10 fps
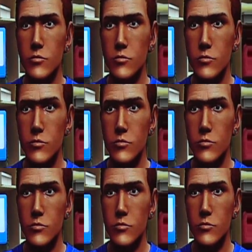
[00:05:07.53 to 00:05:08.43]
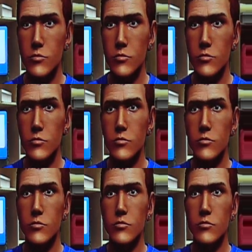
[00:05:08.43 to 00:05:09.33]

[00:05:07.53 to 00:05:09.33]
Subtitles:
Nobody speaks.